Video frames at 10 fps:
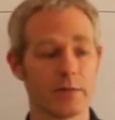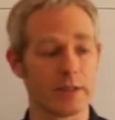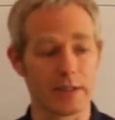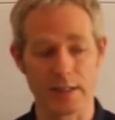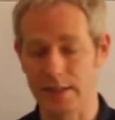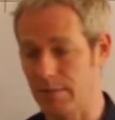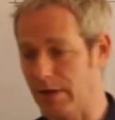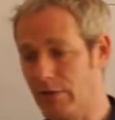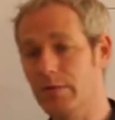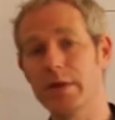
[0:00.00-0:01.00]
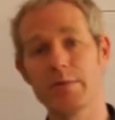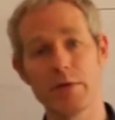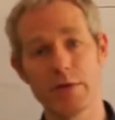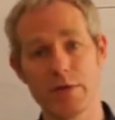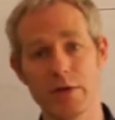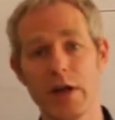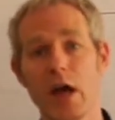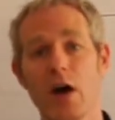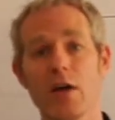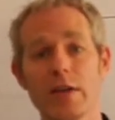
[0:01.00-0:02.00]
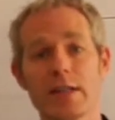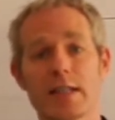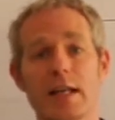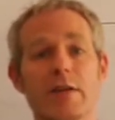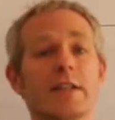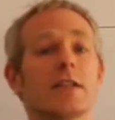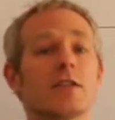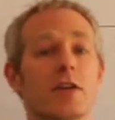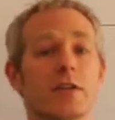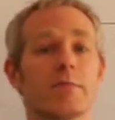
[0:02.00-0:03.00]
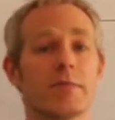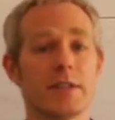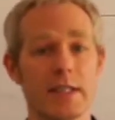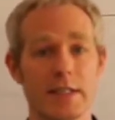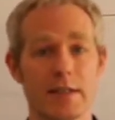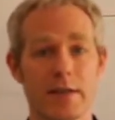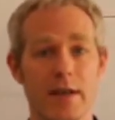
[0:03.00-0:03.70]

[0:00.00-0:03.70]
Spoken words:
Well, you can't see my foot, but you put your foot on the accelerator in a certain position.